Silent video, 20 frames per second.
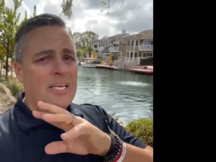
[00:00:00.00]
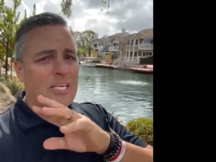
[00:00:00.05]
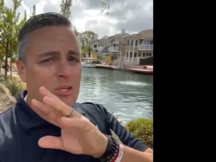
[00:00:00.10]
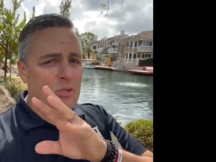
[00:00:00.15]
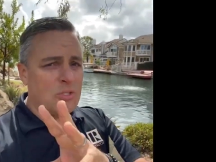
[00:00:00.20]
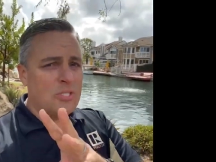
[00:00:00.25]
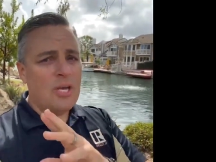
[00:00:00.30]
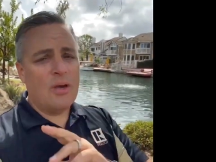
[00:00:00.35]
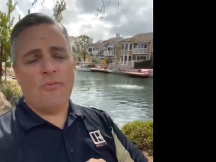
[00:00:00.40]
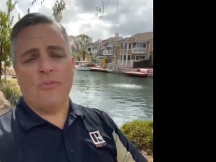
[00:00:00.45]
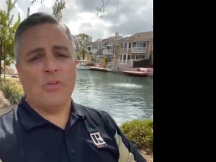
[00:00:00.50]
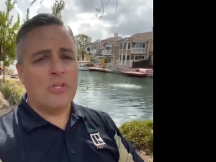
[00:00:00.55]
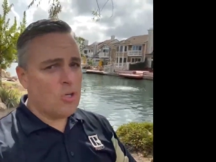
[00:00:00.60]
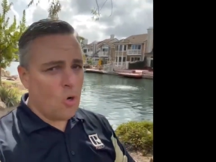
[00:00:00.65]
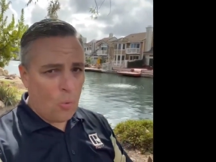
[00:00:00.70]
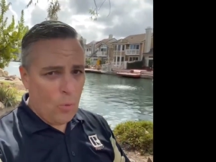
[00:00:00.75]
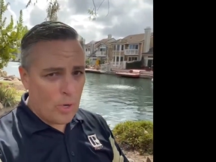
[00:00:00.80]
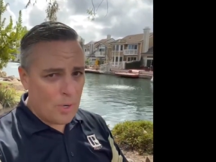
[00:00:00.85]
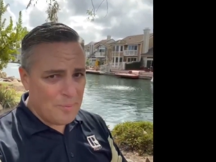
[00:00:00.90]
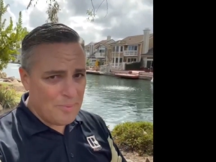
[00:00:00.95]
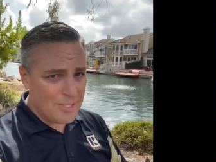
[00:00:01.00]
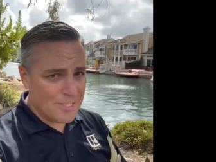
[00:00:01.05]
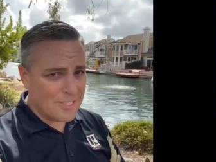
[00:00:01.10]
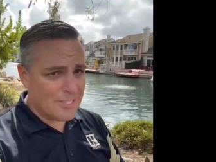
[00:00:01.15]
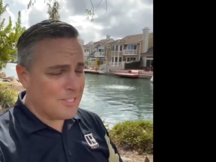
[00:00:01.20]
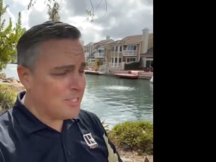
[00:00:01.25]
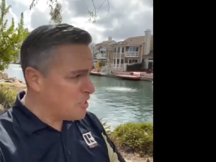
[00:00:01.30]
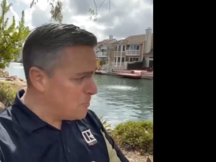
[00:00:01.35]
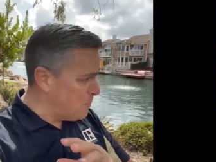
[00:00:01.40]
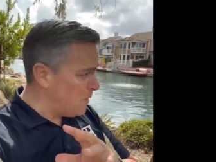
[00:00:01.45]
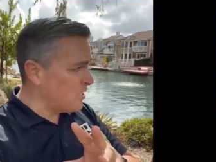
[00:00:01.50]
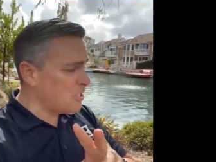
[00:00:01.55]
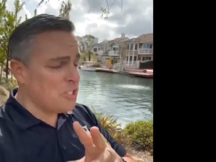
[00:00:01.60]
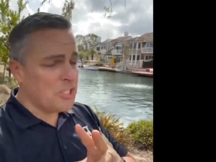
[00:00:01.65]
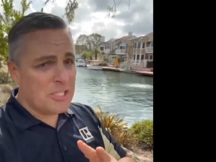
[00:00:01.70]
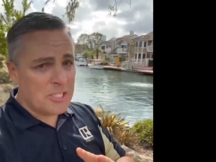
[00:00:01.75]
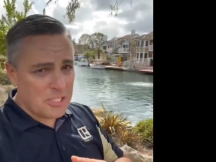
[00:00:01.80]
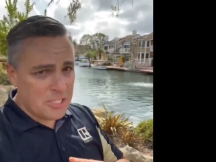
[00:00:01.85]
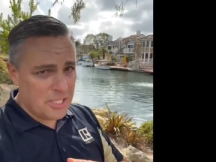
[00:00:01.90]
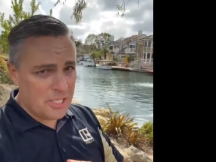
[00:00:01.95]
you definitely don't want to miss,
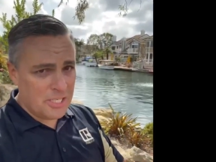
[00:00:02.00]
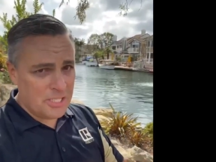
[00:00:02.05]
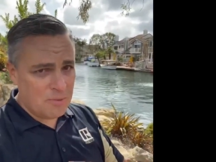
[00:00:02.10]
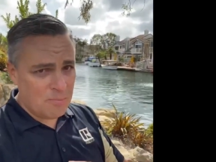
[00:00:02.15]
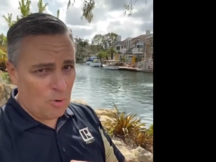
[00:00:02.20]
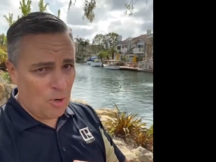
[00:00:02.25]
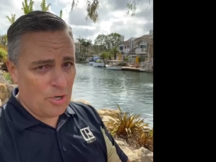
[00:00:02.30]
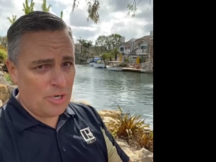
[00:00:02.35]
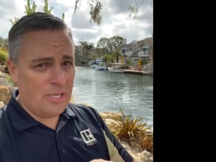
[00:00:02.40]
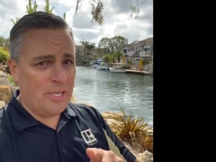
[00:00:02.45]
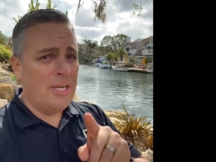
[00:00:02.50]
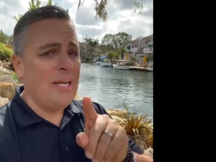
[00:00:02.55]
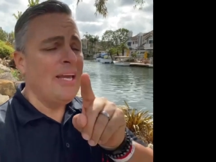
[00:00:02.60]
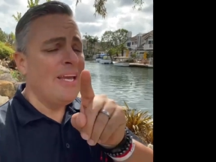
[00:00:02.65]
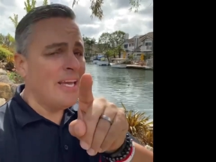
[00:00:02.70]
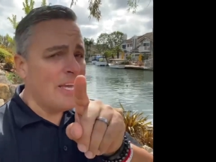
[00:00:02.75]
especially in today's market.